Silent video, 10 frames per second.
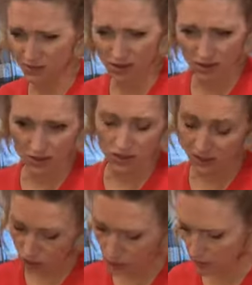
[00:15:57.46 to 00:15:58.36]
well, actually,
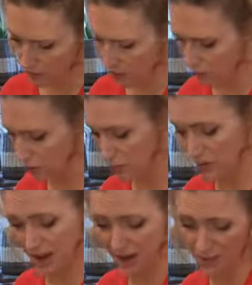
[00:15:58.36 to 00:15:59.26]
I do have olive oil,
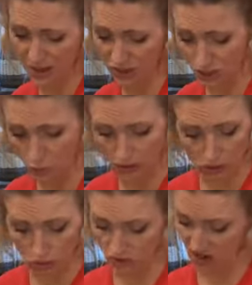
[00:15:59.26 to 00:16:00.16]
but I'm actually going
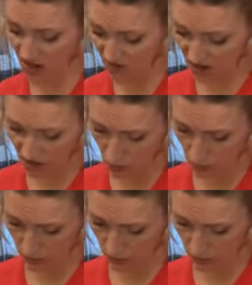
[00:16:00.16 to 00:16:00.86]
to use avocado